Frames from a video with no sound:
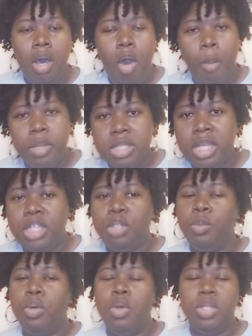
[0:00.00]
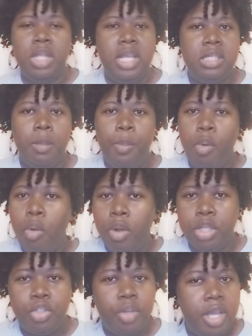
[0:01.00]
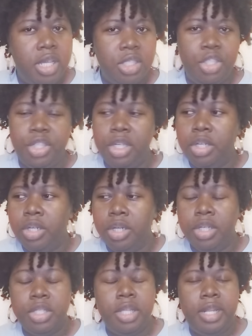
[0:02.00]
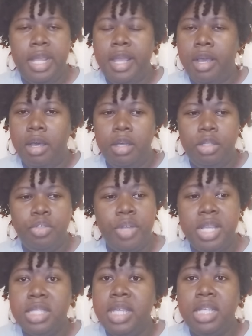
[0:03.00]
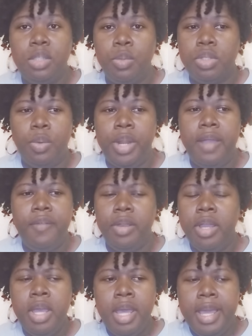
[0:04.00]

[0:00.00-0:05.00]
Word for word: homosexuals and they support transgenders, uh, transsexuals or whatever.